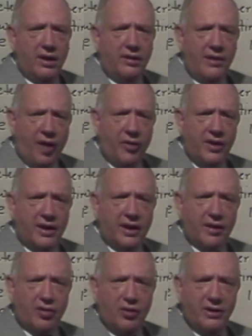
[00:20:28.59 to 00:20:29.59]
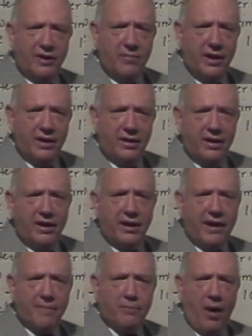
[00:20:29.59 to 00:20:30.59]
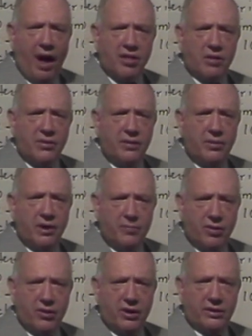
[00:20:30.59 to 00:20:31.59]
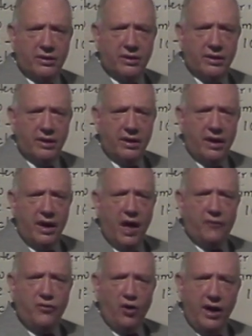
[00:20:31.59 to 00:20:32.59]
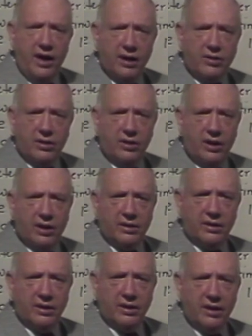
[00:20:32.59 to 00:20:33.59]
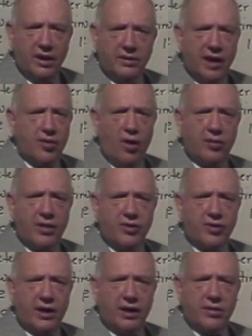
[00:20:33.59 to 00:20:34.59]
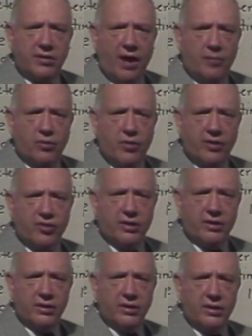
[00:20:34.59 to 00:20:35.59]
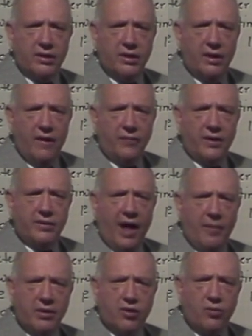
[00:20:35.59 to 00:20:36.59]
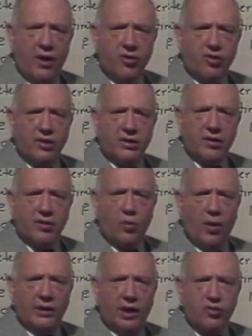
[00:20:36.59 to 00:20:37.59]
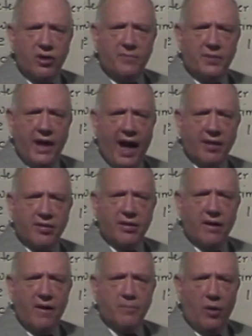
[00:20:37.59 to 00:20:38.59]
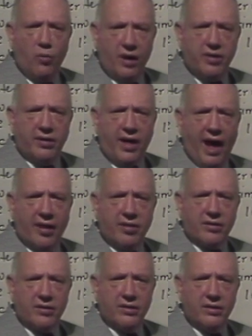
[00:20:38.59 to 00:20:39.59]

nothing, excluding me, can possibly be absurd. If you're here to learn, there's no such thing as a dumb question. The dumbest question is the one that should have been asked but wasn't asked.